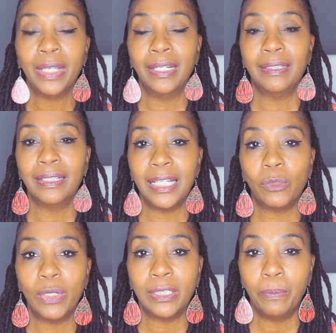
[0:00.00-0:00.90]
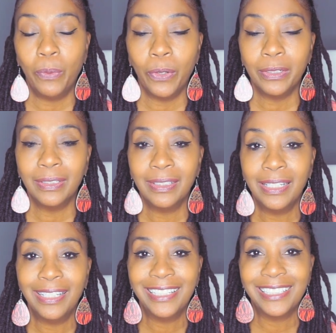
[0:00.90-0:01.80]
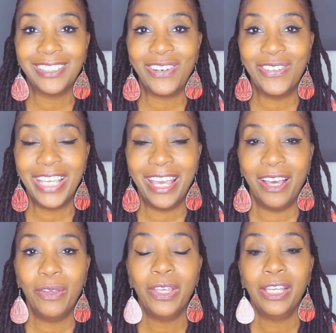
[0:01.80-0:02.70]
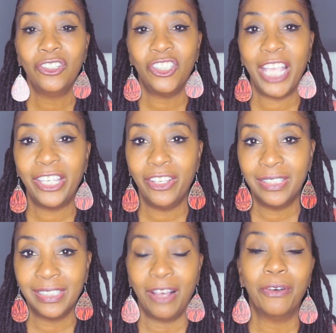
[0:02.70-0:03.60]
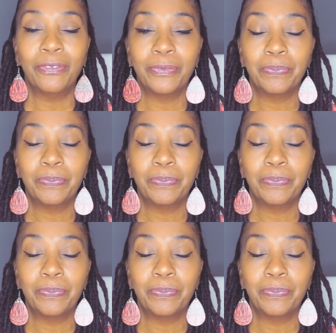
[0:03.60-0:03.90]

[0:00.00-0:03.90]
And I think that's what's important. So yeah, check yourself.